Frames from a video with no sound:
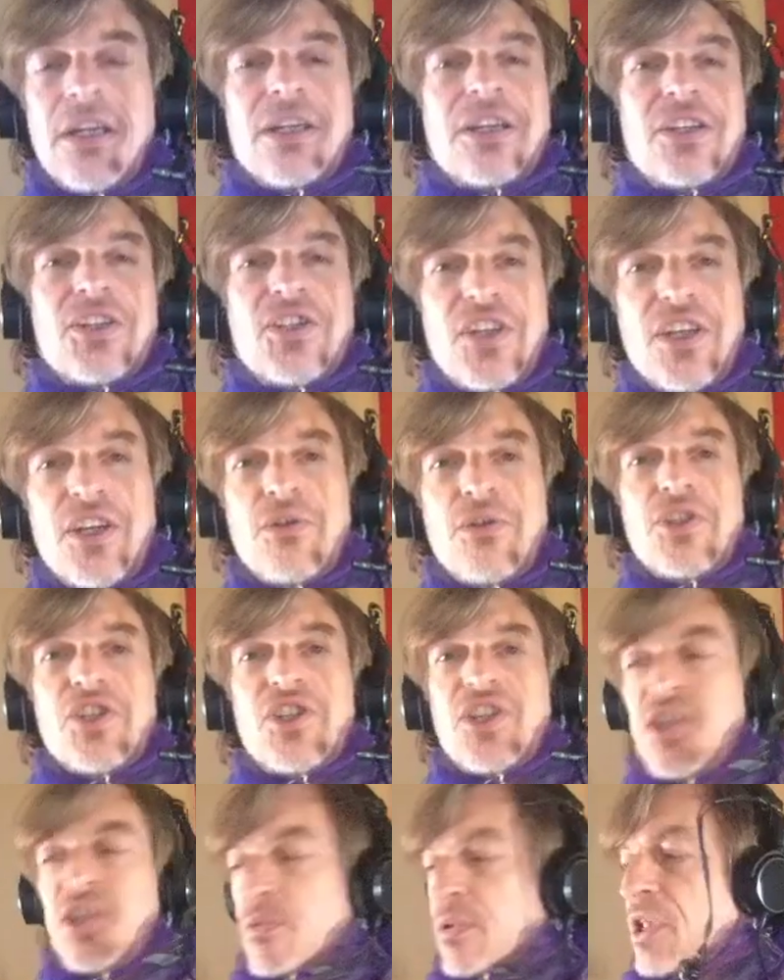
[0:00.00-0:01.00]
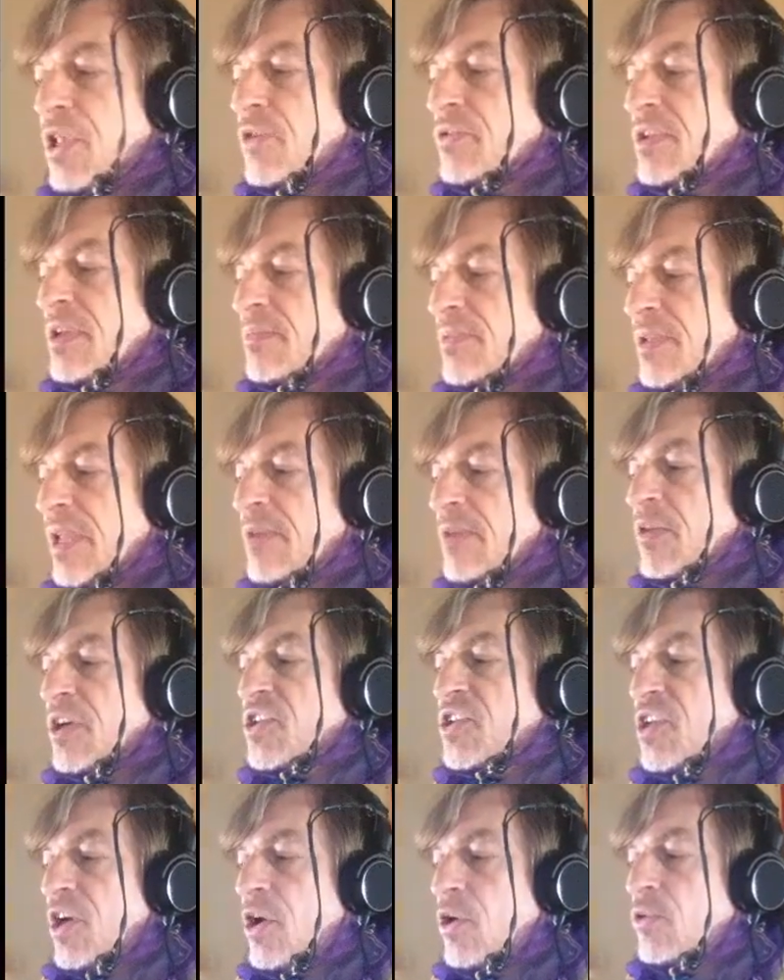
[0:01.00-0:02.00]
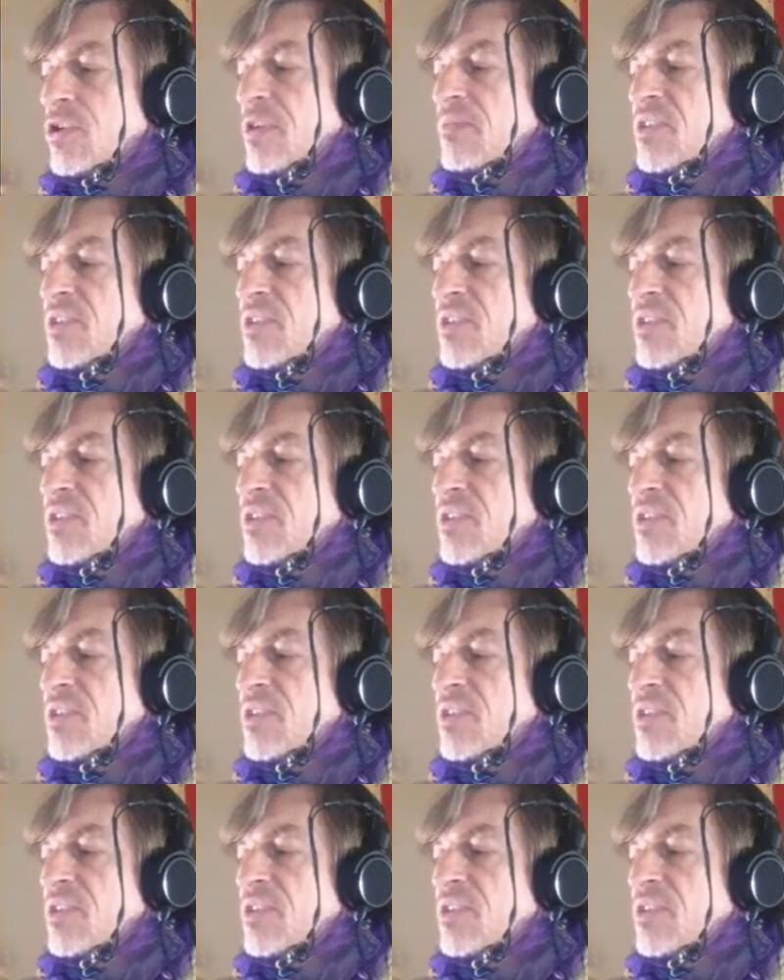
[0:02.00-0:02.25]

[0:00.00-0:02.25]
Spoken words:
sequences will only play whilst I hold them